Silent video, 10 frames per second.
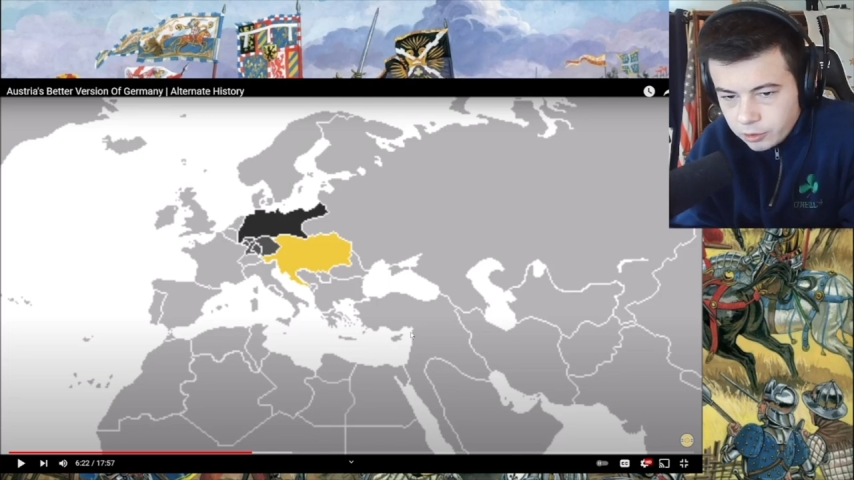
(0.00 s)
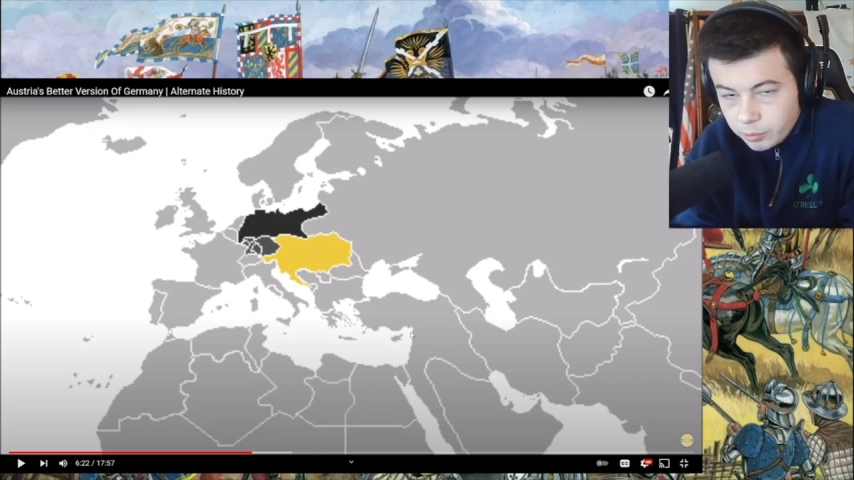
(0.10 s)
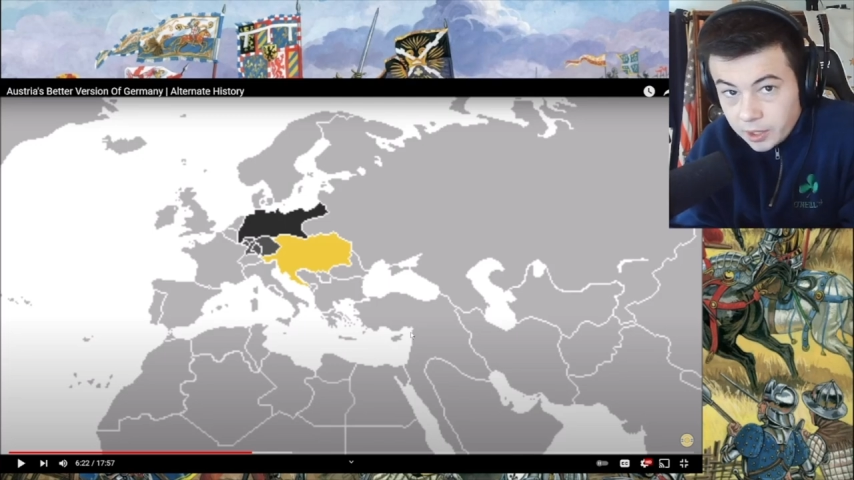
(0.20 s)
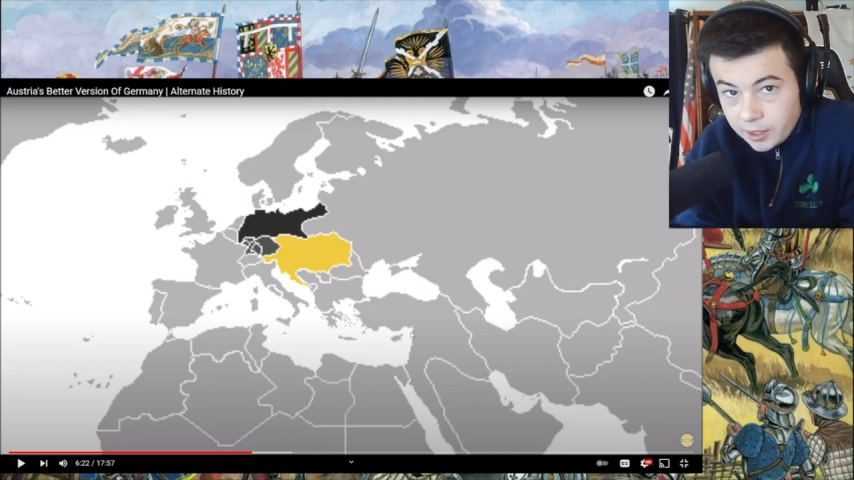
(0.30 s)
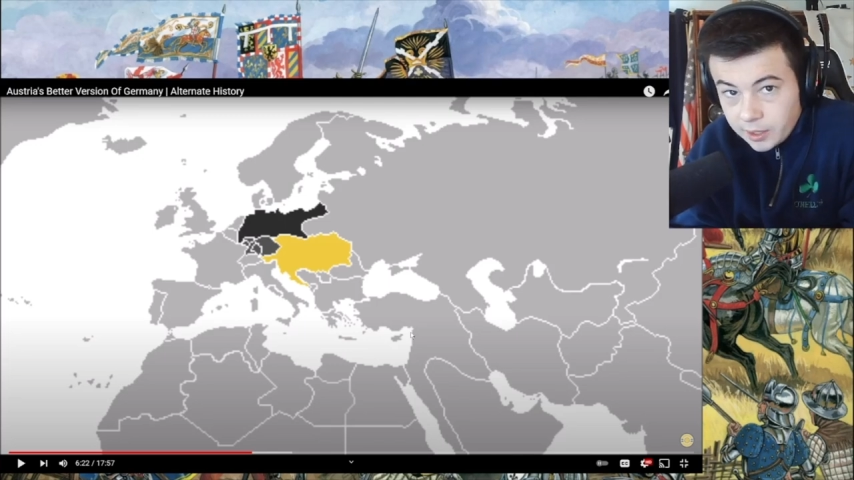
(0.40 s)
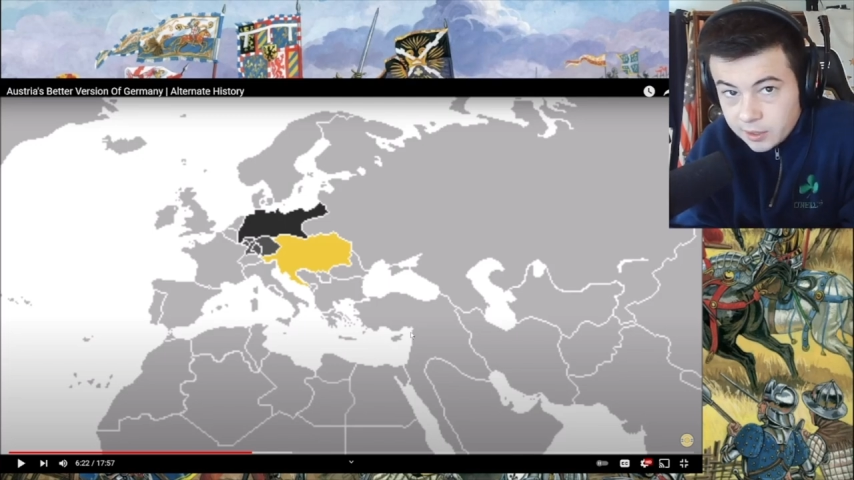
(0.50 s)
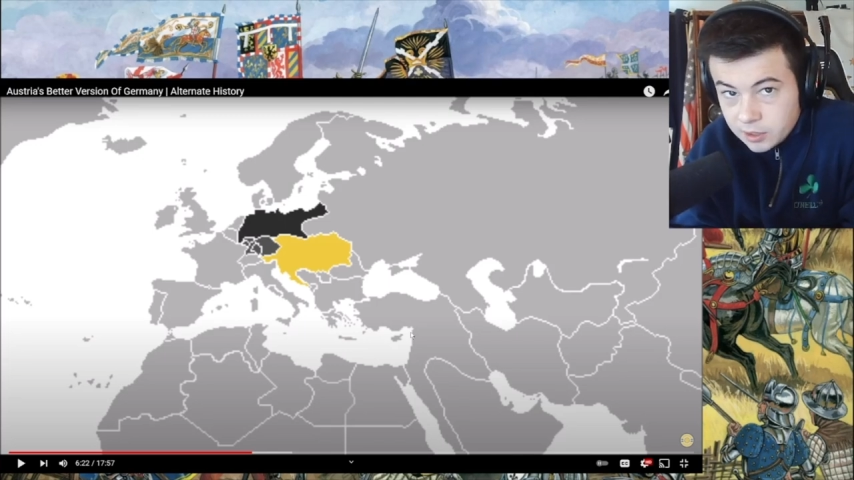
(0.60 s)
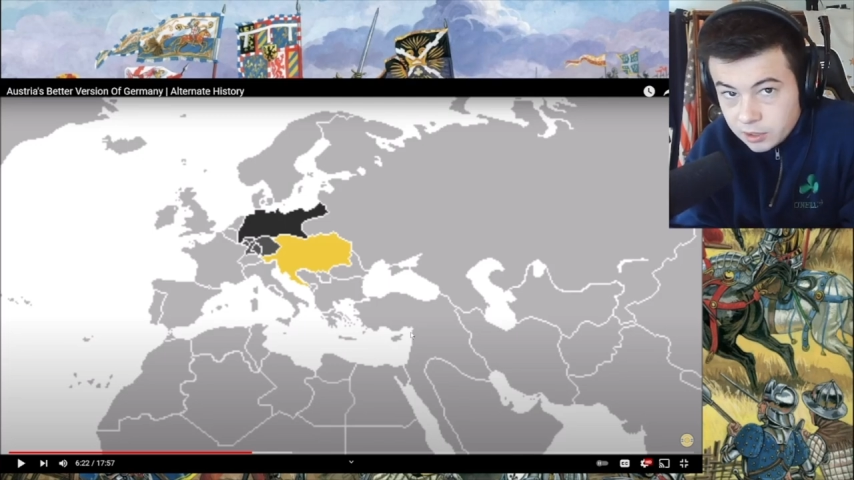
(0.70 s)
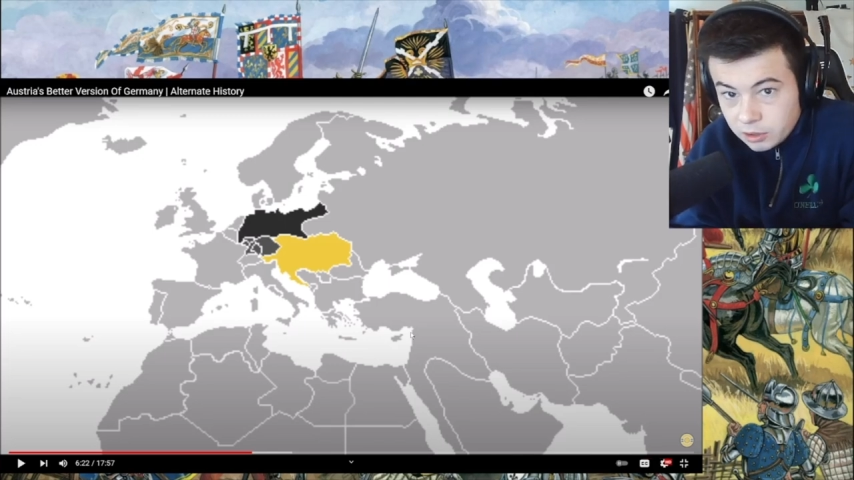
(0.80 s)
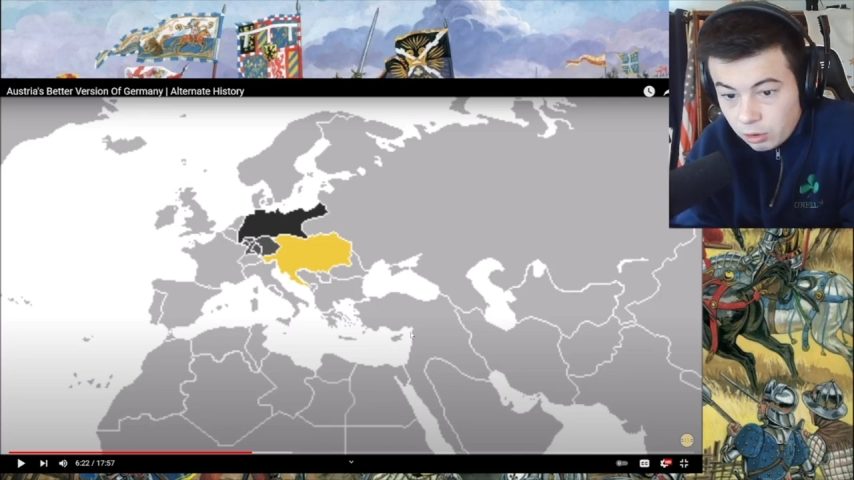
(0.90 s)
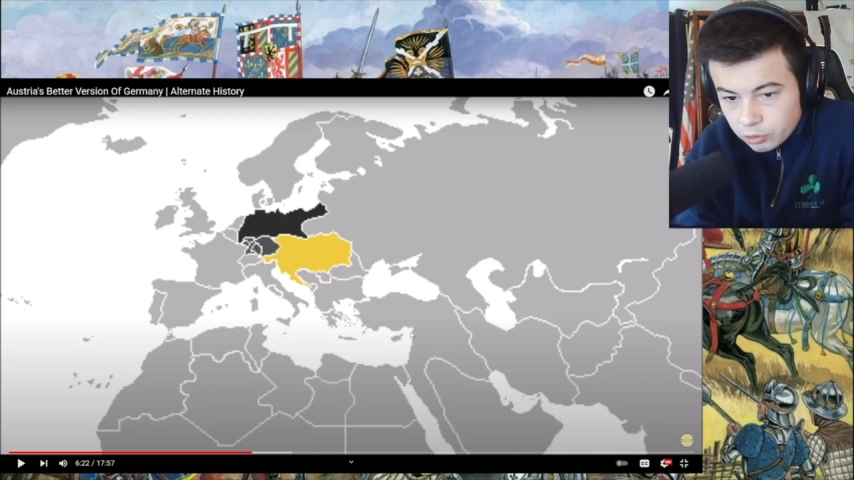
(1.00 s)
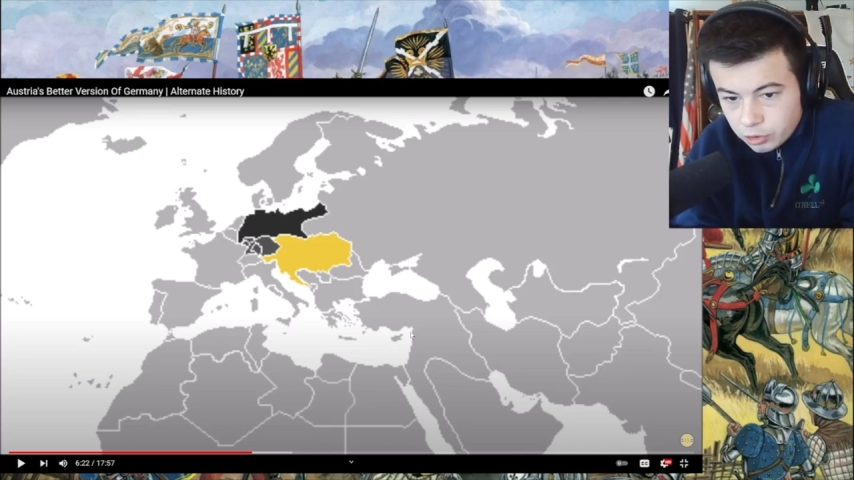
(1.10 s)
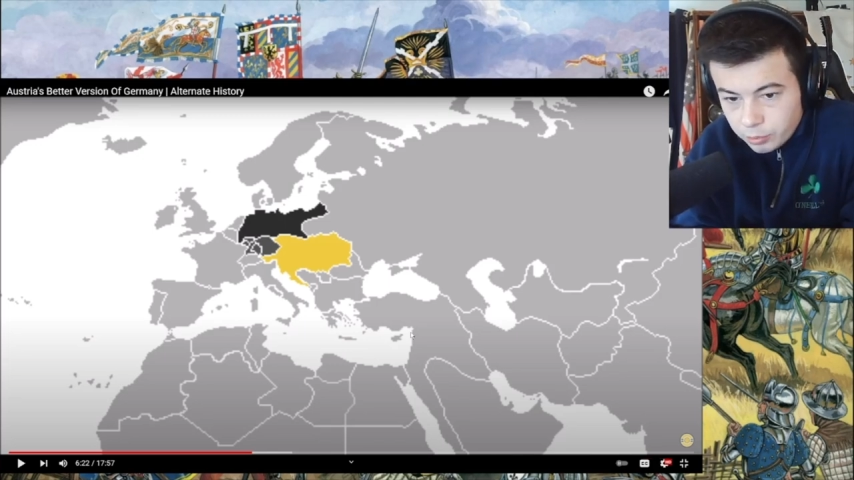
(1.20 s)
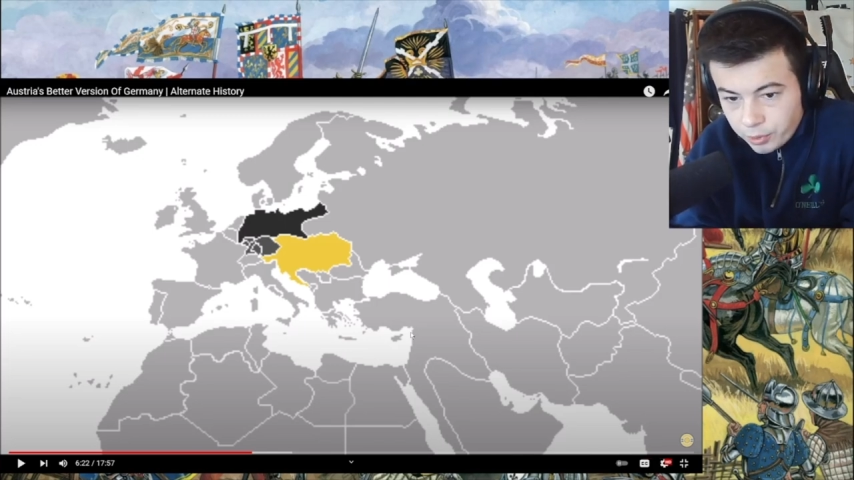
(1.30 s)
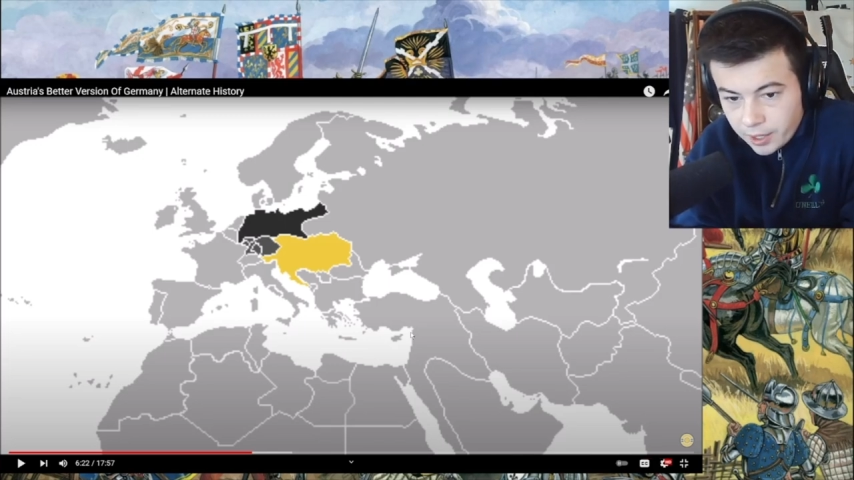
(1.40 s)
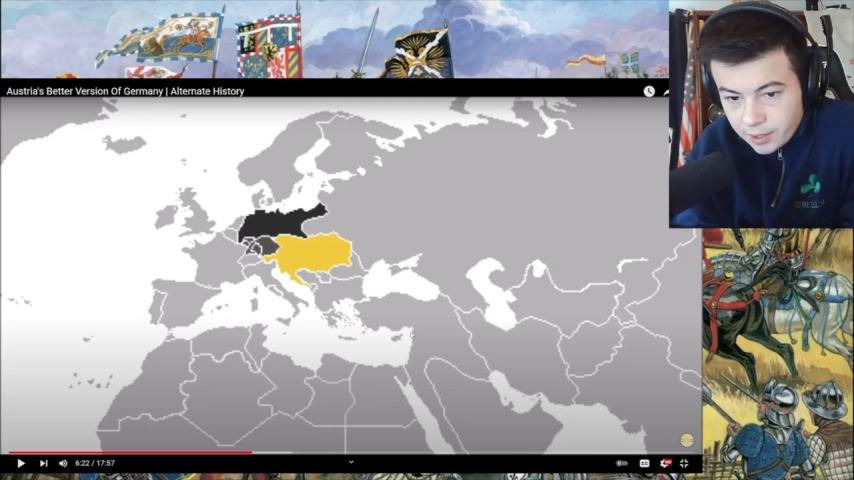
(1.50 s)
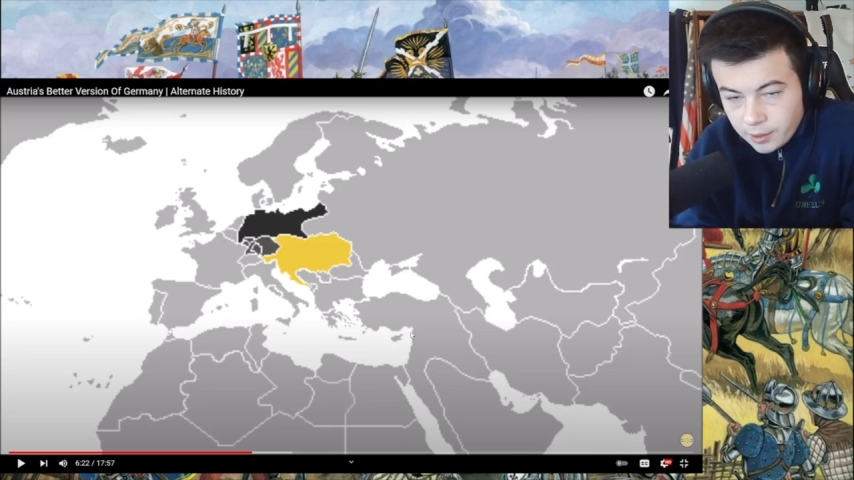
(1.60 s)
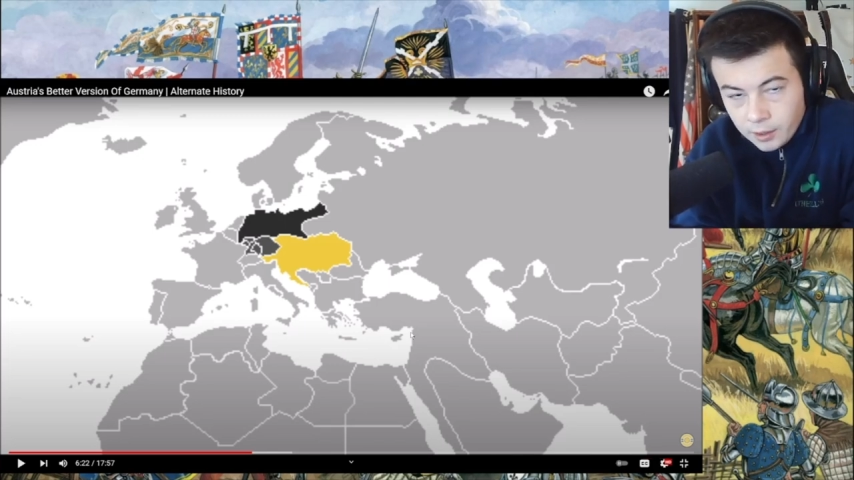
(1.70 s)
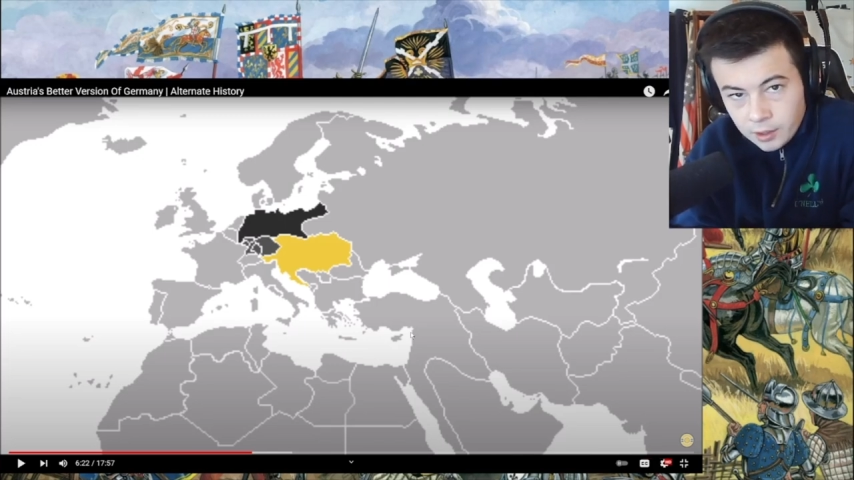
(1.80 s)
but he has this larger plan